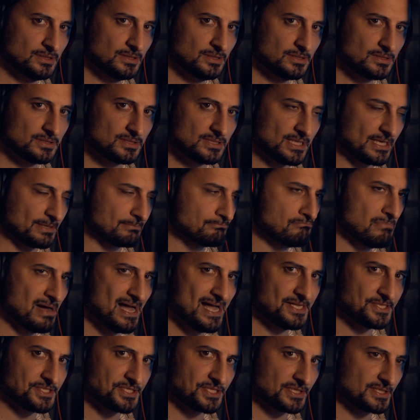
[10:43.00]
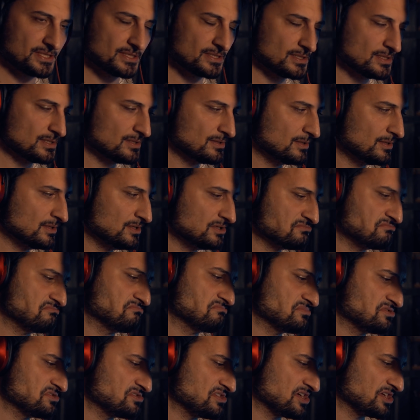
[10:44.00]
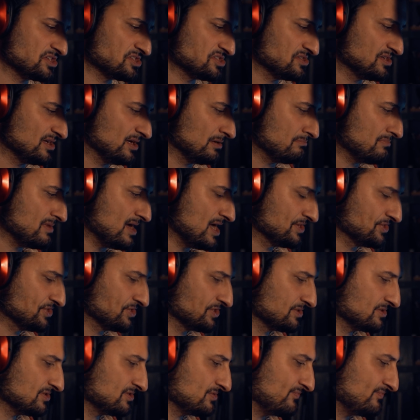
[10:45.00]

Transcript: It's like magic. It's actually not magic. It's